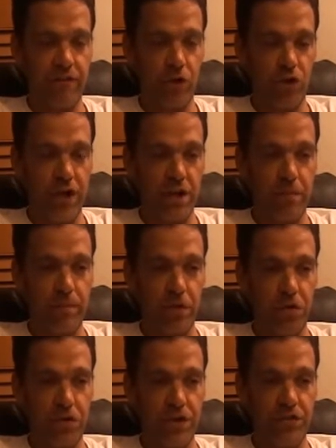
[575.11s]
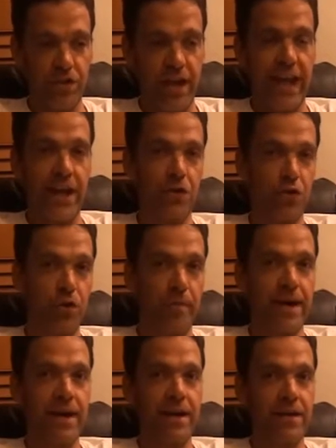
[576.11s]
your inability to handle your
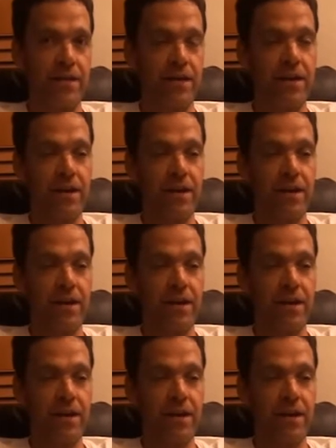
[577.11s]
mind.